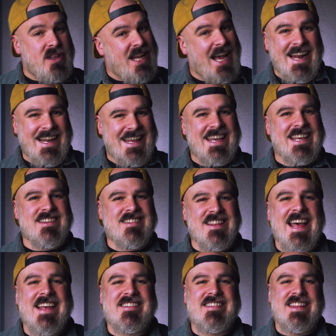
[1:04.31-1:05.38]
9 gigs
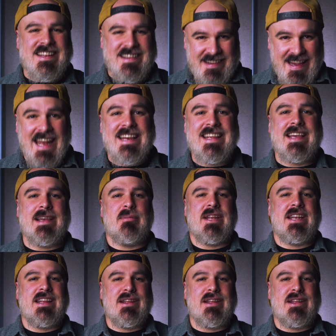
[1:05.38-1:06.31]
less than 10 gigabit